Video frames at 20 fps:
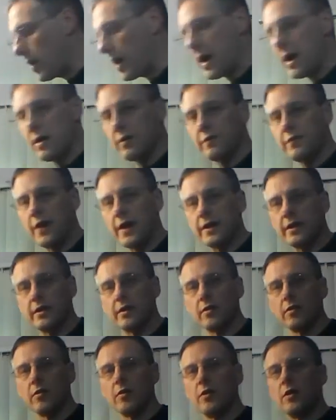in a while, if I
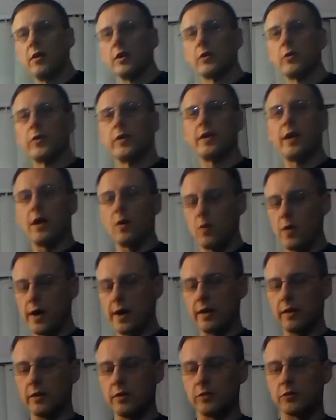get a little hungry and I
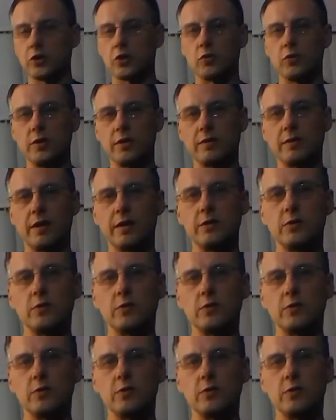want a little treat,